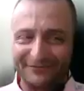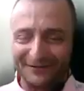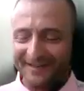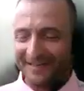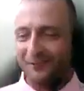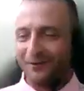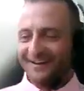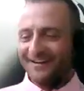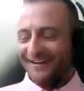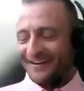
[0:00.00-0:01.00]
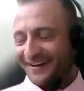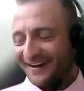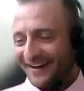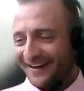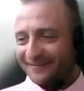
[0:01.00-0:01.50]
pay for me anymore."
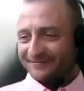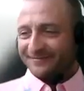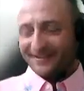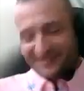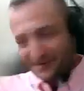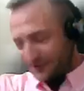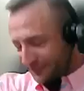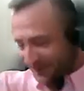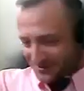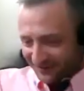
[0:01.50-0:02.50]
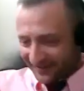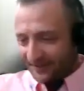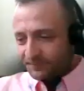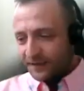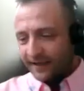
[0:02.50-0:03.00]
That's a whole different
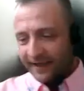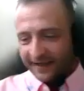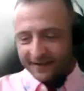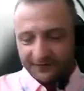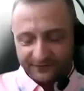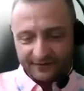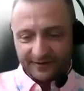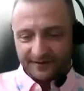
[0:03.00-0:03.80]
story. And